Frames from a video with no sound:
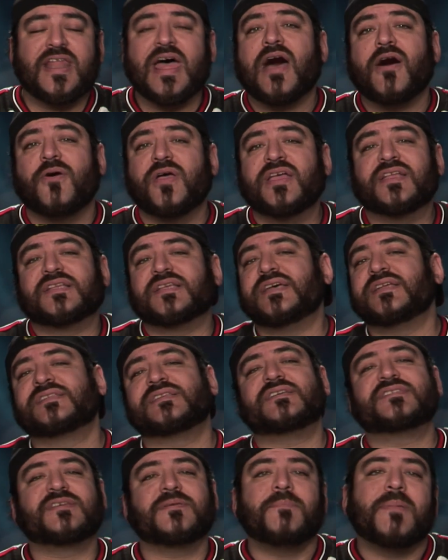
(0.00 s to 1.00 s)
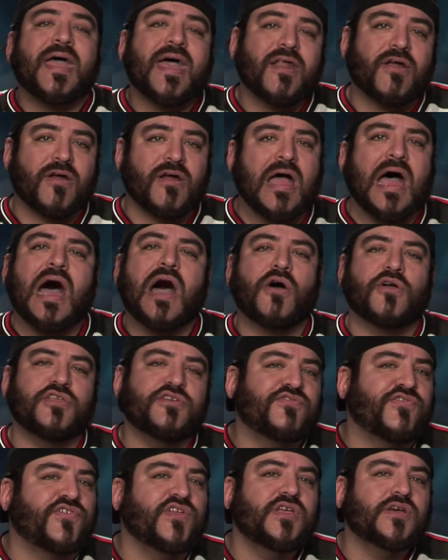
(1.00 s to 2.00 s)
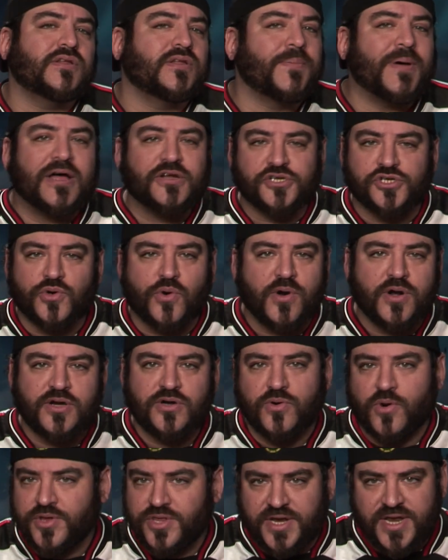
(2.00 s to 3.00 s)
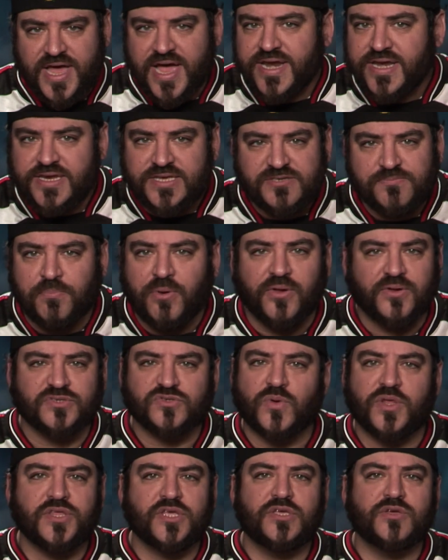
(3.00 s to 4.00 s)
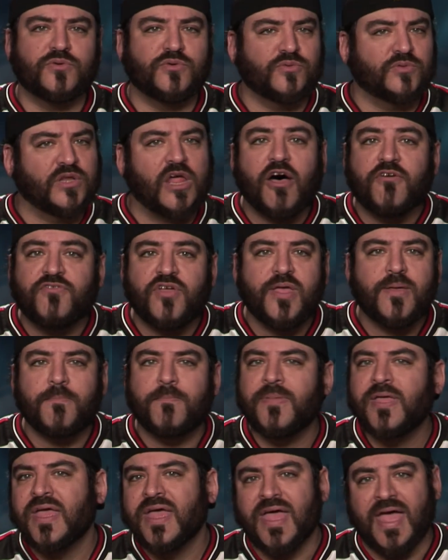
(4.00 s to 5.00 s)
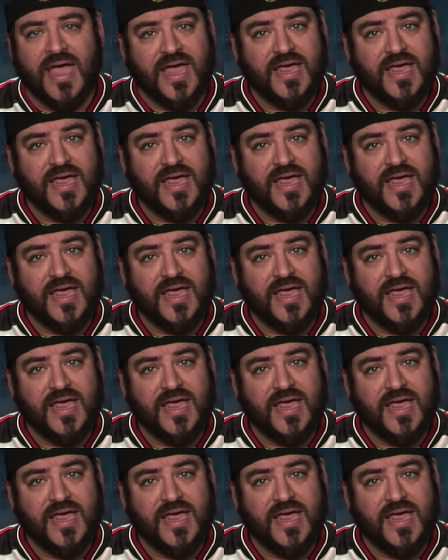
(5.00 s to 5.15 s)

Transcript: Now, it, it, doesn't matter how you feel about Jordan or the 90s Bulls, whether you love him,